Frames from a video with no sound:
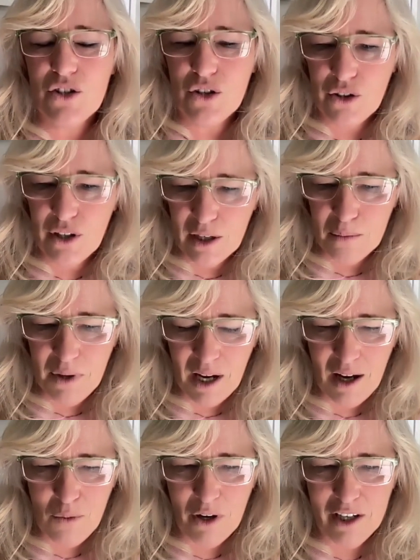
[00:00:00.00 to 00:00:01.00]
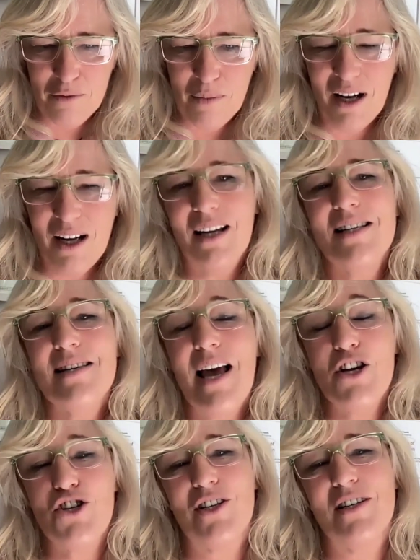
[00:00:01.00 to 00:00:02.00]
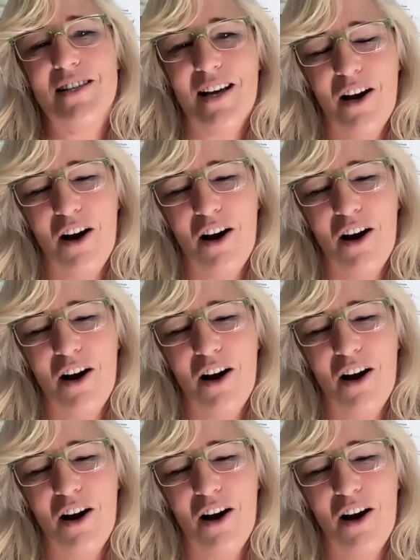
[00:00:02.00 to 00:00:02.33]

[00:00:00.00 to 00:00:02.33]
to him one of my sashes